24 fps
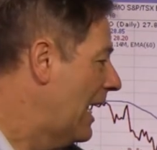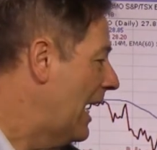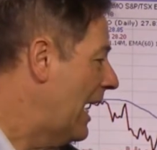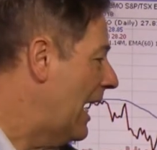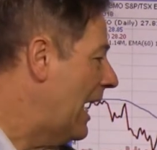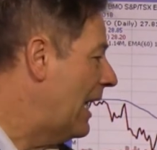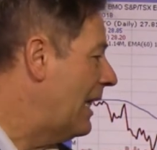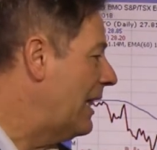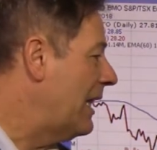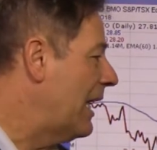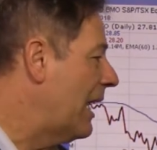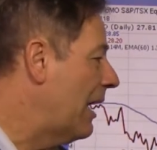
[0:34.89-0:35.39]

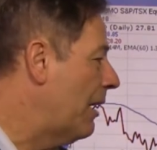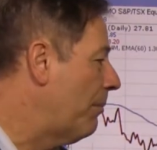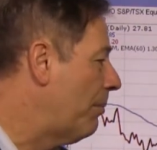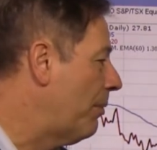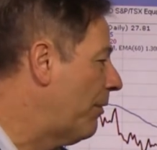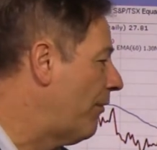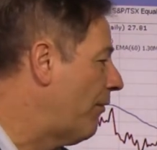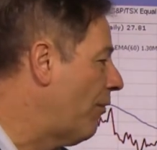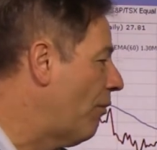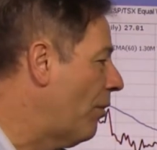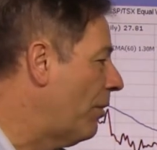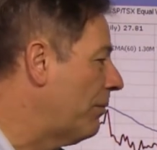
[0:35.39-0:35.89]
and they
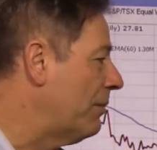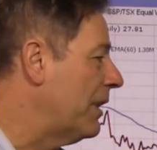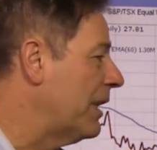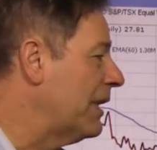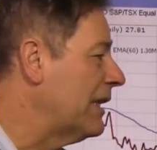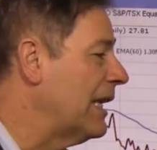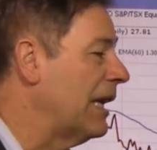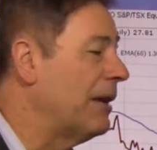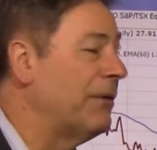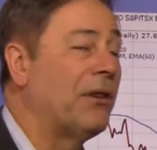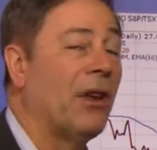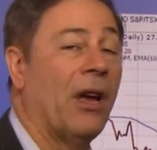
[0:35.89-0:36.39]
outperformed at the
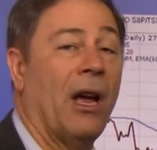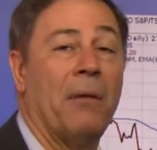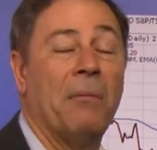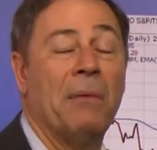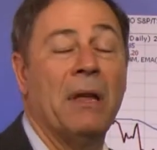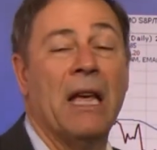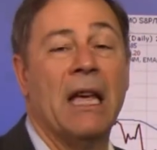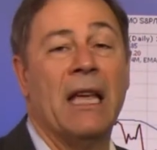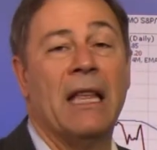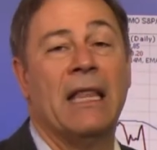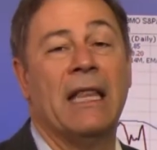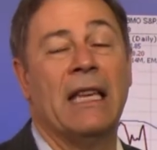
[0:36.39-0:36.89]
same time
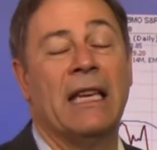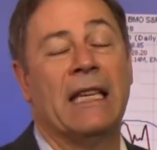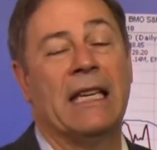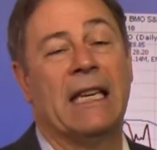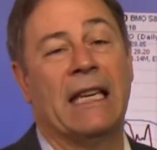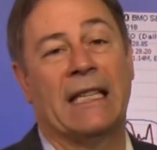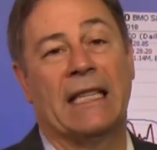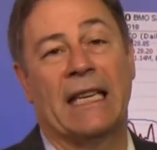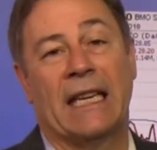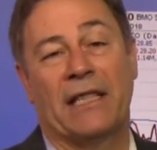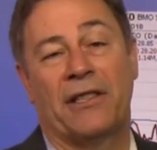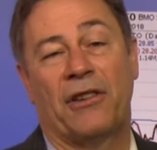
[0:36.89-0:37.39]
the
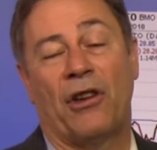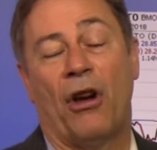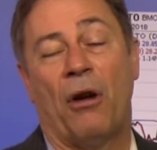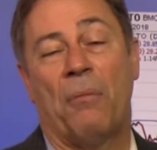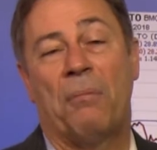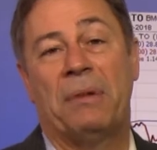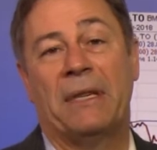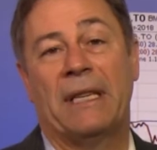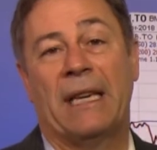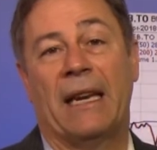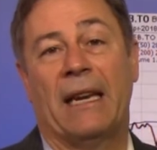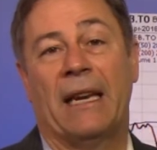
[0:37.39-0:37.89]
TSX
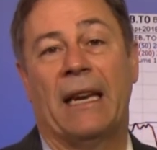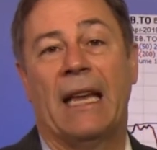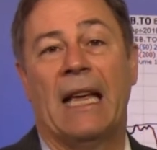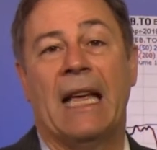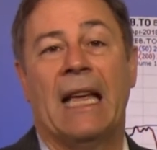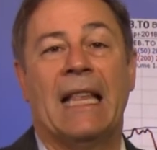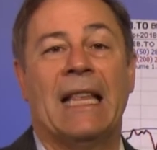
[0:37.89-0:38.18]
Composite.